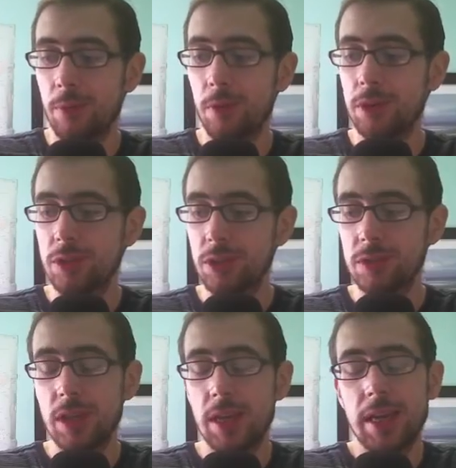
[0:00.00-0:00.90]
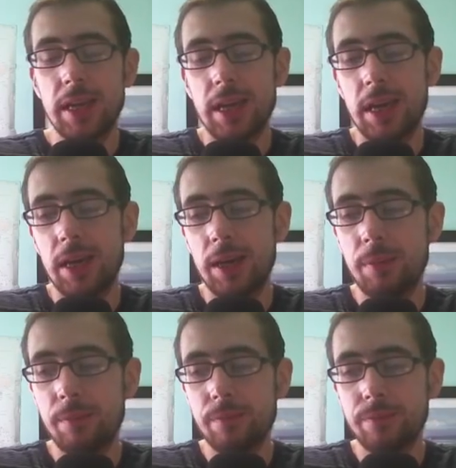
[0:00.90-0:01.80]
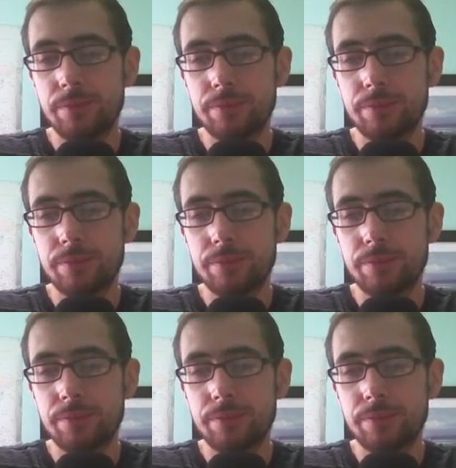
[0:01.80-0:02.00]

what you choose. And